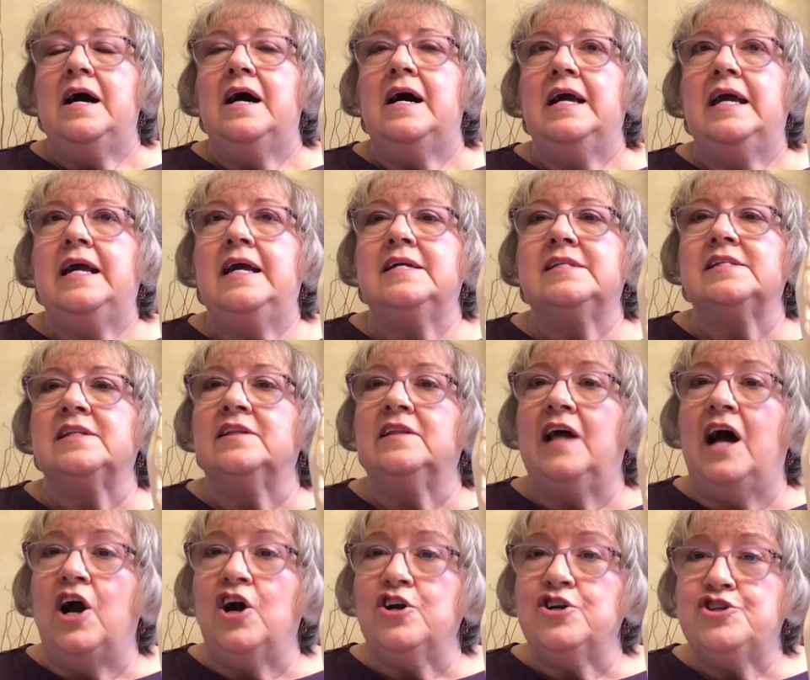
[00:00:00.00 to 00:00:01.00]
His
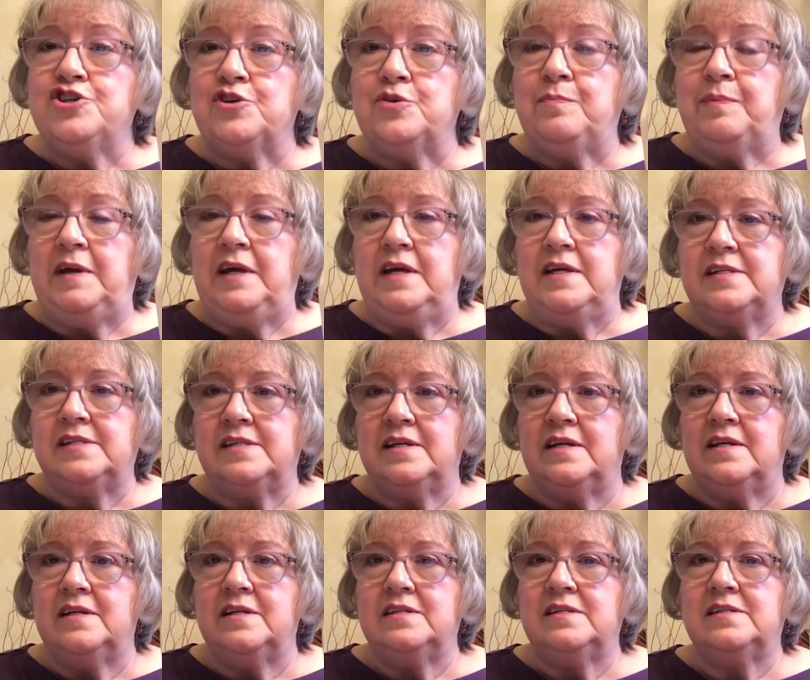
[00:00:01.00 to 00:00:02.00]
larger
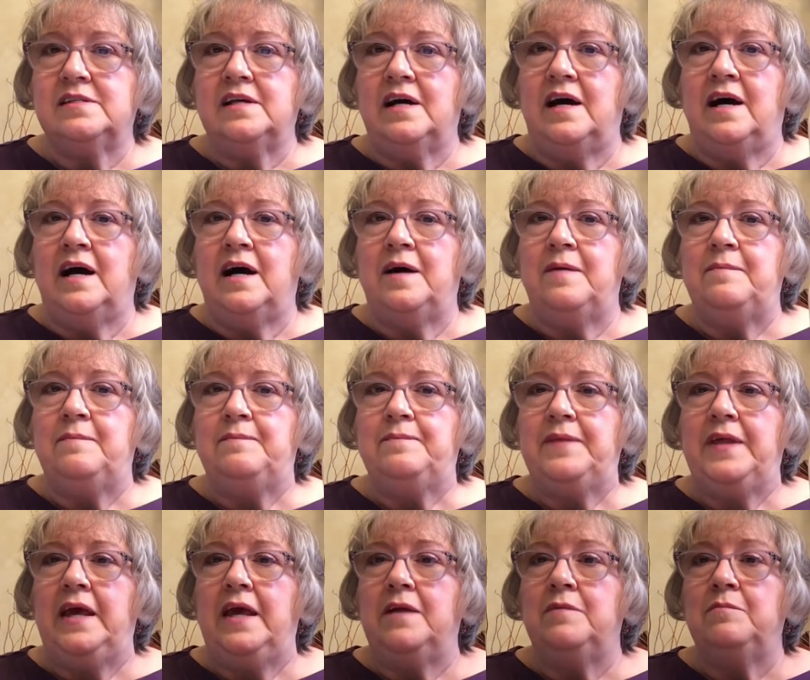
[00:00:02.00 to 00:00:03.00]
pieces
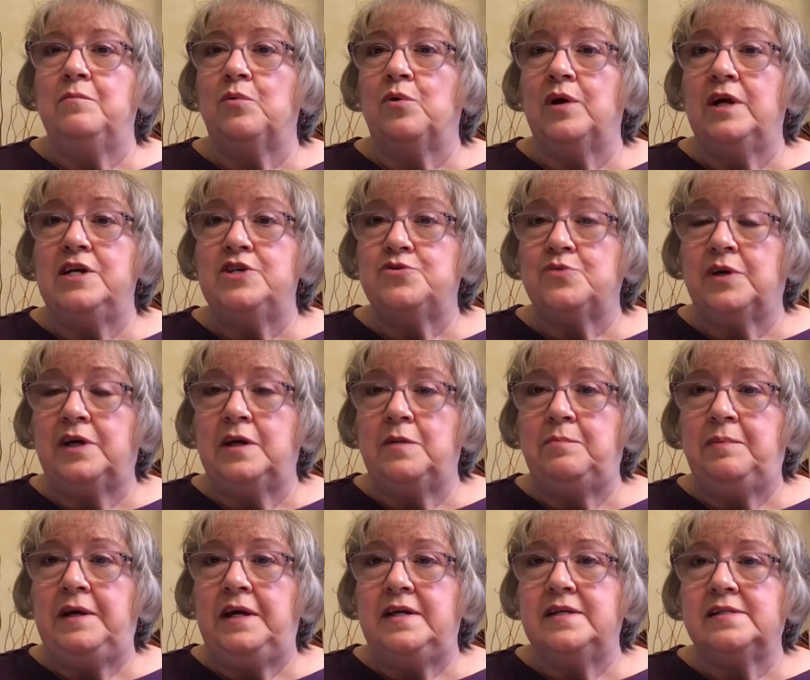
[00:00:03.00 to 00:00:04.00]
and more intricate
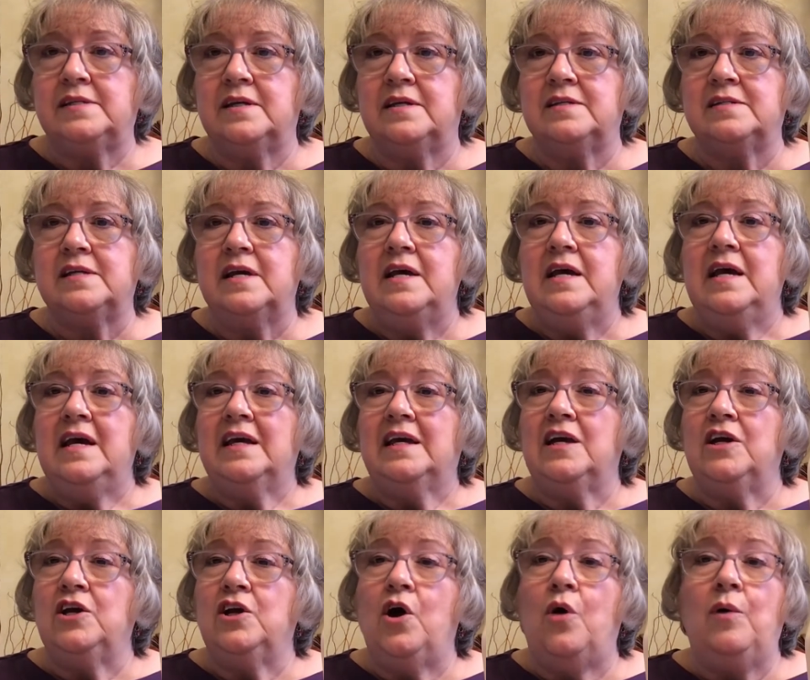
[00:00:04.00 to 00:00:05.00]
pieces can
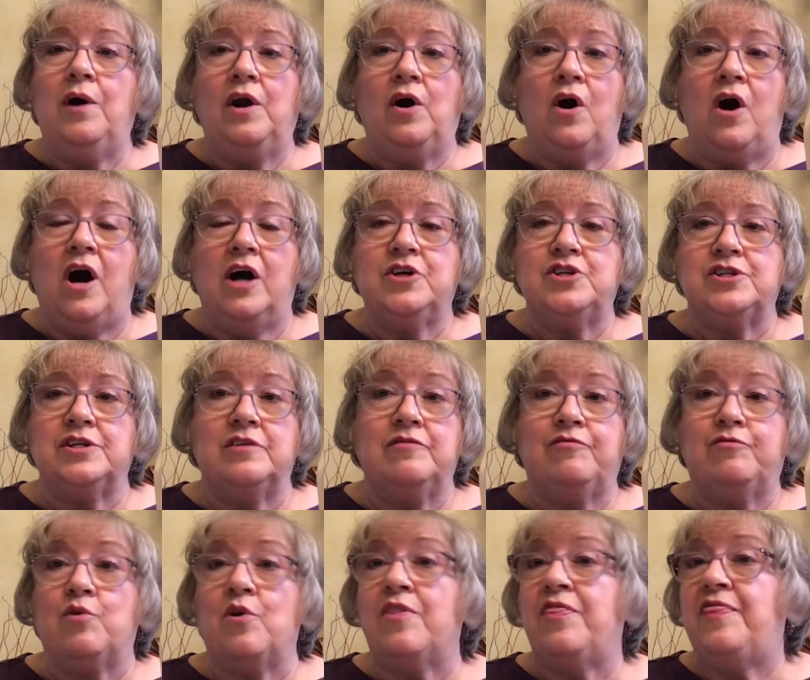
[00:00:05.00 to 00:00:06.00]
go at auction
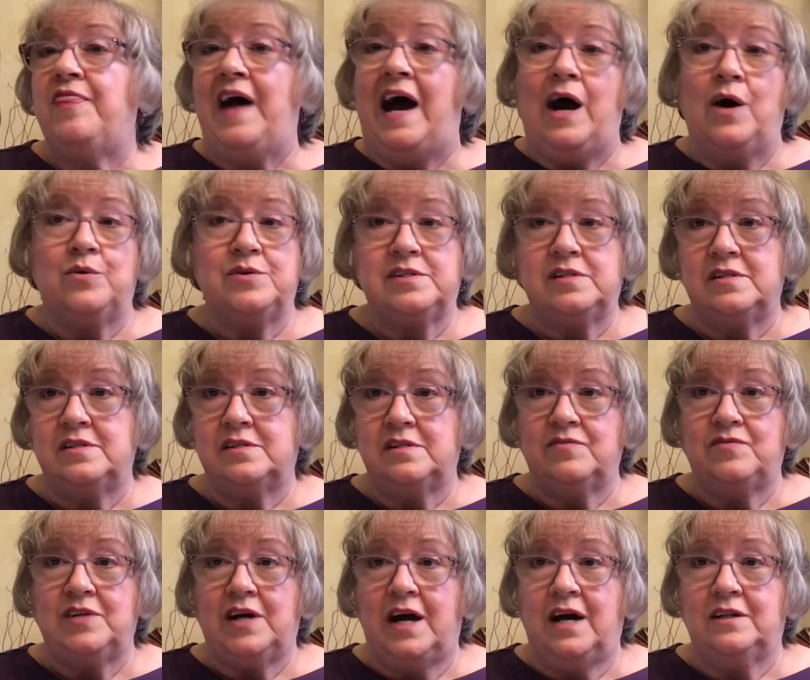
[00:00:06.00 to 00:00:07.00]
for thousands of
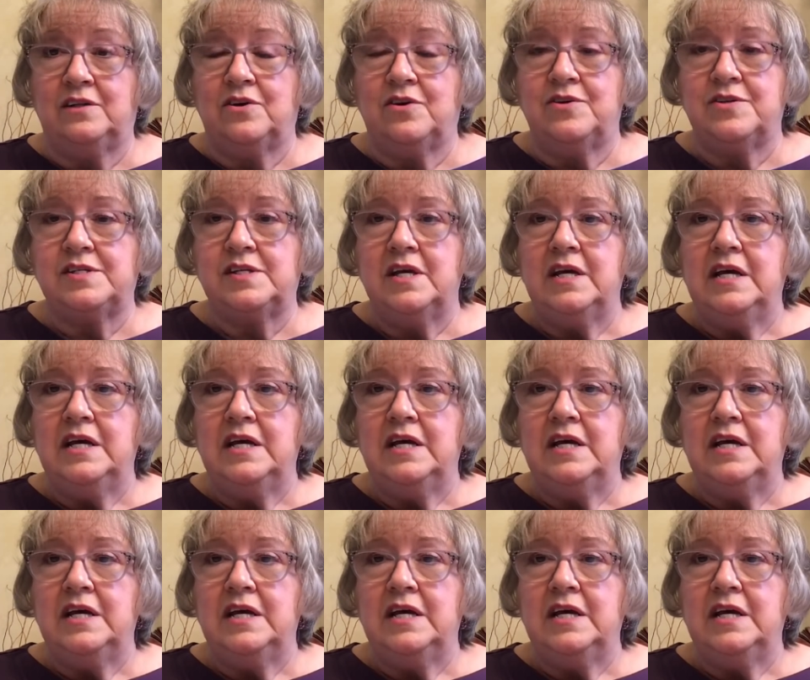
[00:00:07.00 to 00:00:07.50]
dollars.